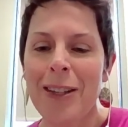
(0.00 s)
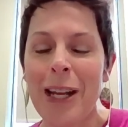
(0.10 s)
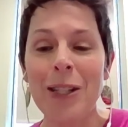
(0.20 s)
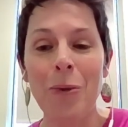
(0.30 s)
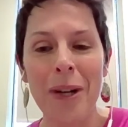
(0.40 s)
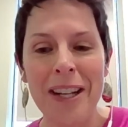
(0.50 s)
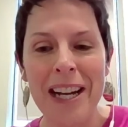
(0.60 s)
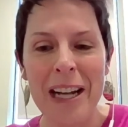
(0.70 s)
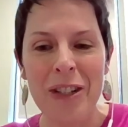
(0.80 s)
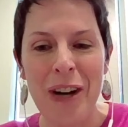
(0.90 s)
So that's a
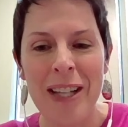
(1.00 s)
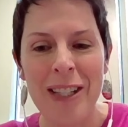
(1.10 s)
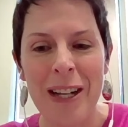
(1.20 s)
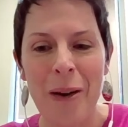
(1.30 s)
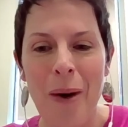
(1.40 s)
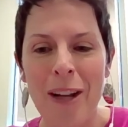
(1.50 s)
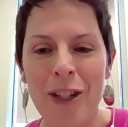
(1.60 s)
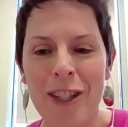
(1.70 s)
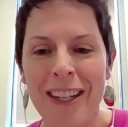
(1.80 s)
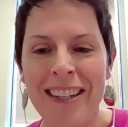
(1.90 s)
really interesting
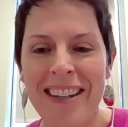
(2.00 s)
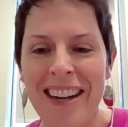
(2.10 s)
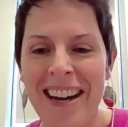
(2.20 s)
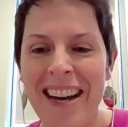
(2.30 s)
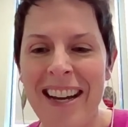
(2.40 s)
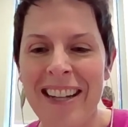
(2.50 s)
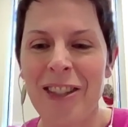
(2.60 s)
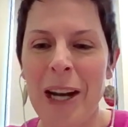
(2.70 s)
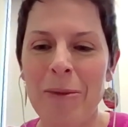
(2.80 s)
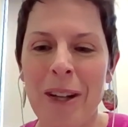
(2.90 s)
question.
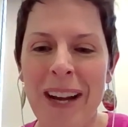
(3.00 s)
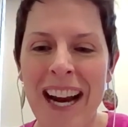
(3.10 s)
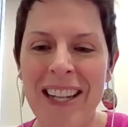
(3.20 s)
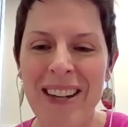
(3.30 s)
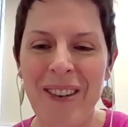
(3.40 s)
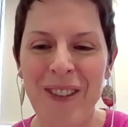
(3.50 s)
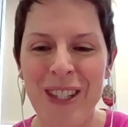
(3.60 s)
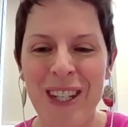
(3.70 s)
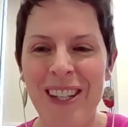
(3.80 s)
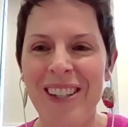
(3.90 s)
James, I'll hand it
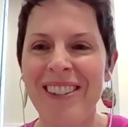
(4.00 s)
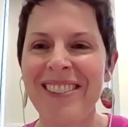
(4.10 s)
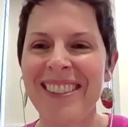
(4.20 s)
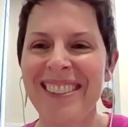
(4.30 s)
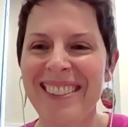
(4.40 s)
over to you.